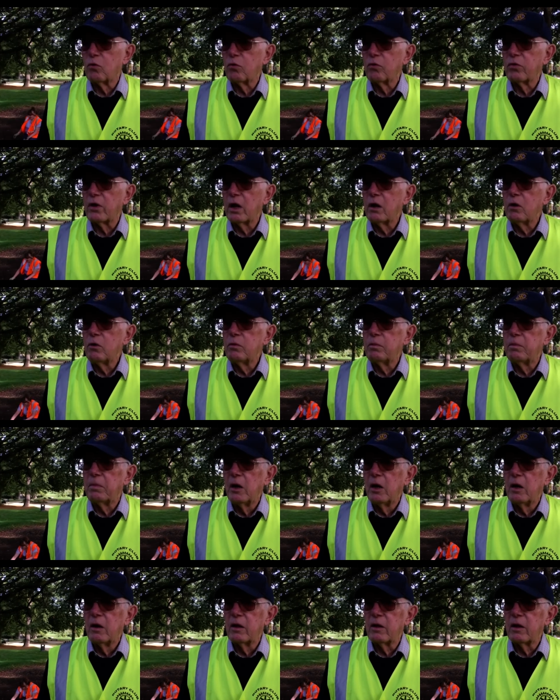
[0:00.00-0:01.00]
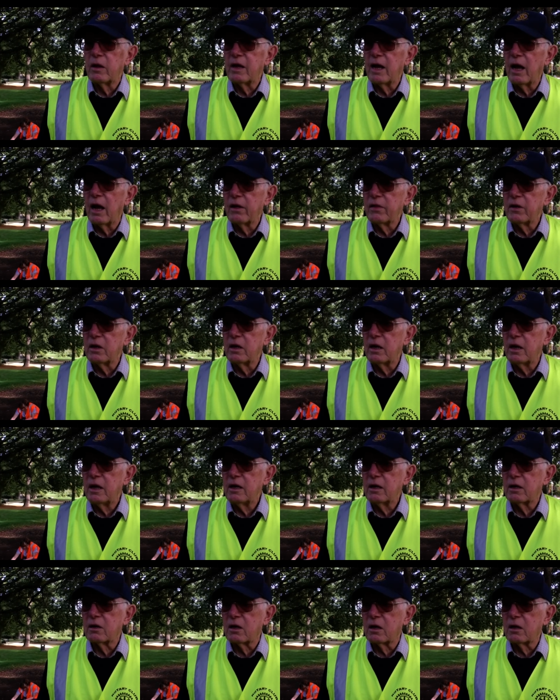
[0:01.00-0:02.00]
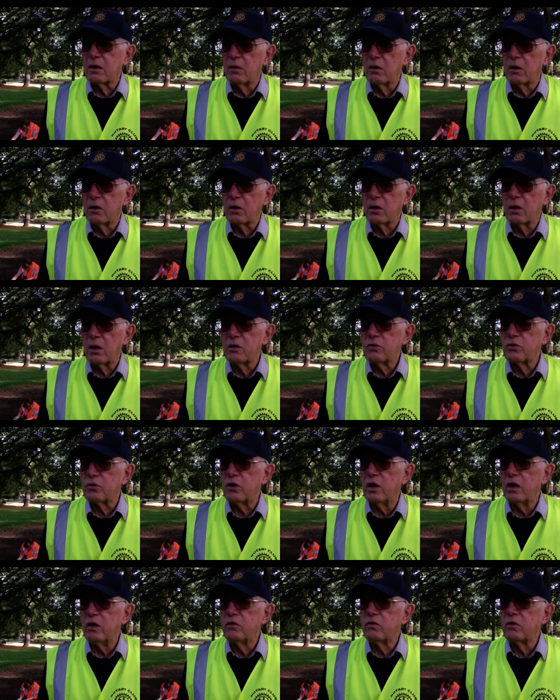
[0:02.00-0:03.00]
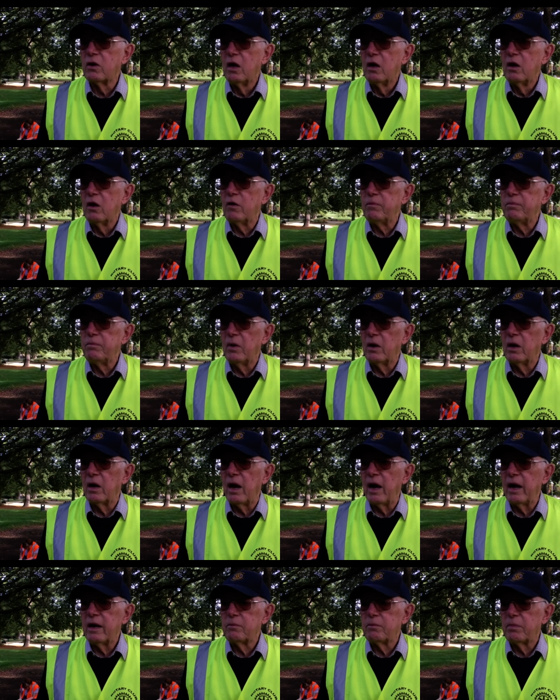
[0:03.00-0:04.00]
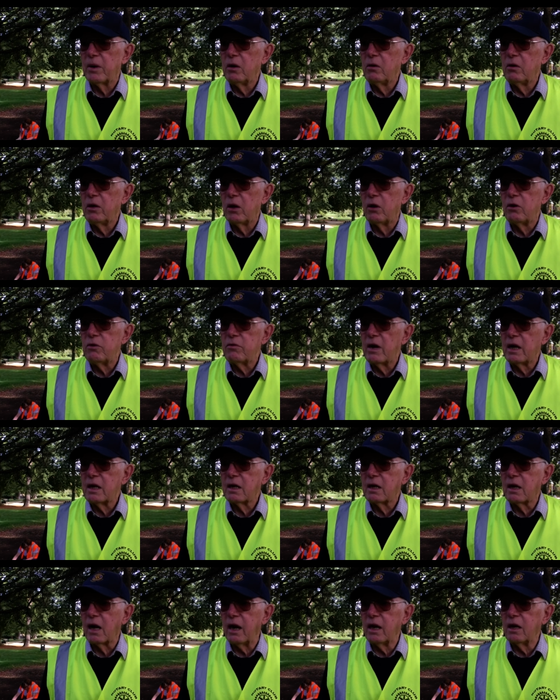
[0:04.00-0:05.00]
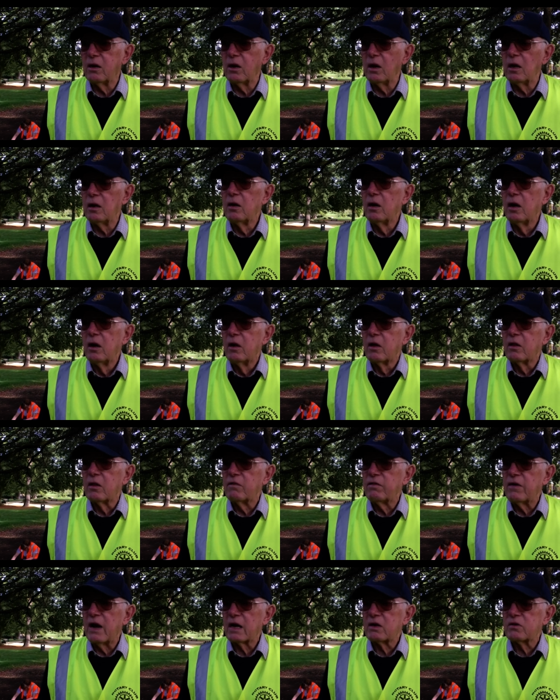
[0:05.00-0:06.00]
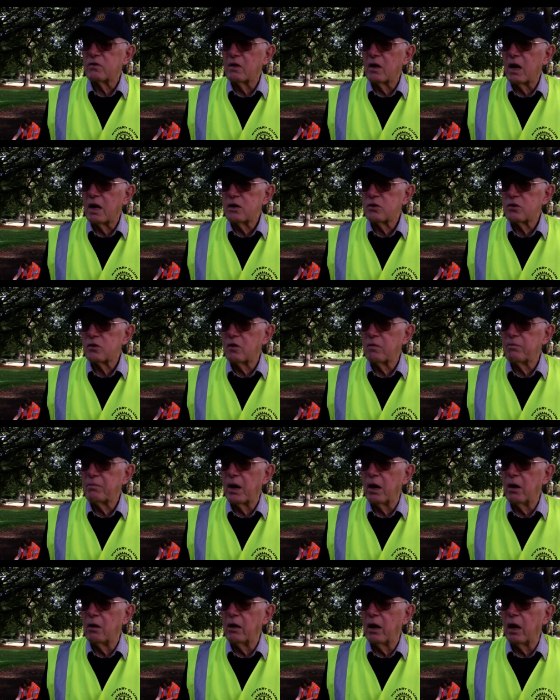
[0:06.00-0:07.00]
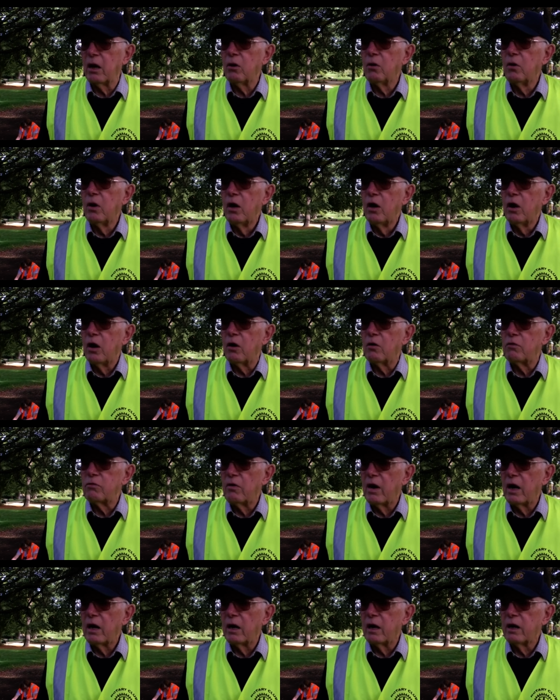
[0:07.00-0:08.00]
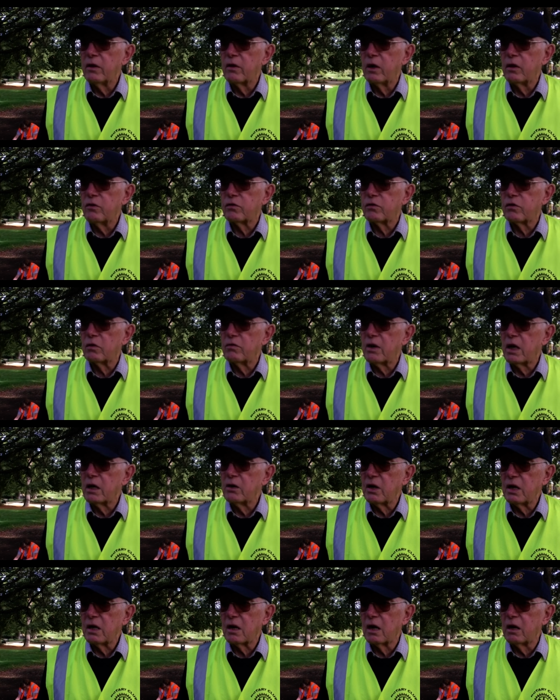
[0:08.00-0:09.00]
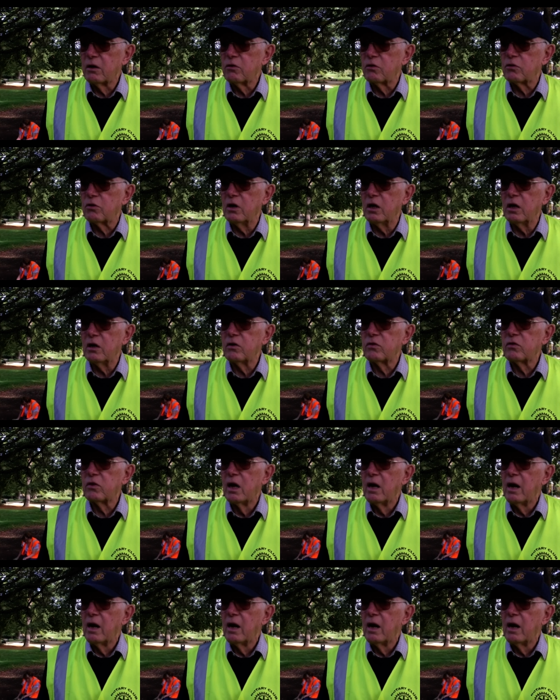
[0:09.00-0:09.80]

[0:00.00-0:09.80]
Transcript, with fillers: Although the other uh, countries have uh, had polio eradicated, the vaccination of polio in those surrounding countries